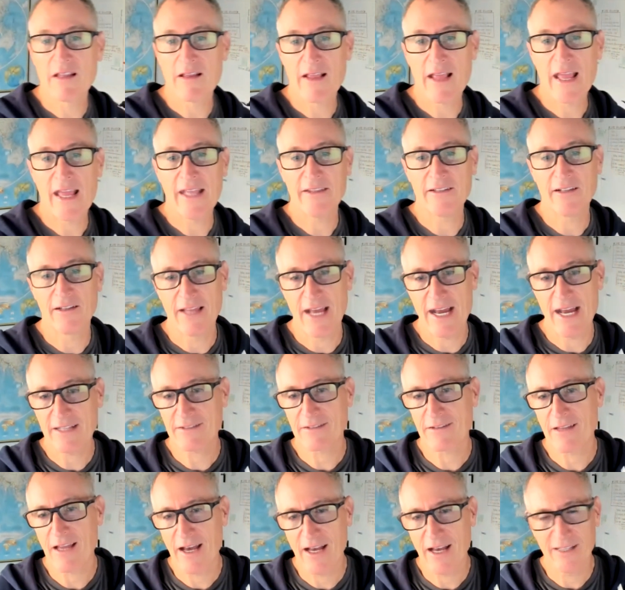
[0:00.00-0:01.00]
in the
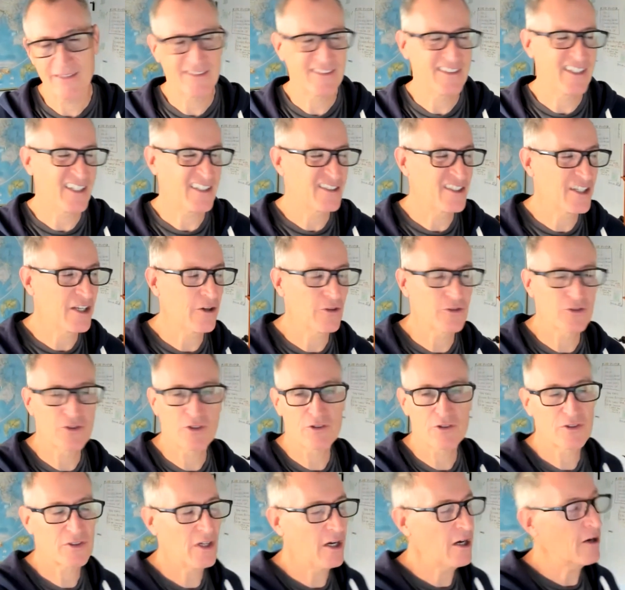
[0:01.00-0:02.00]
last 6 years or
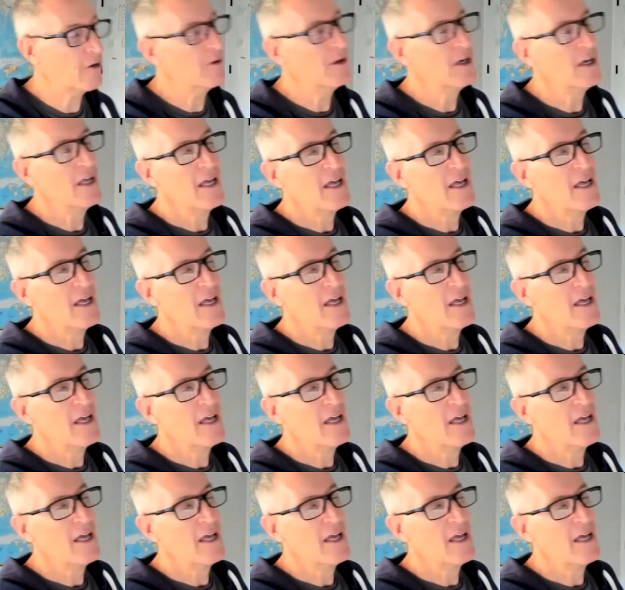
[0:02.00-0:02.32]
so,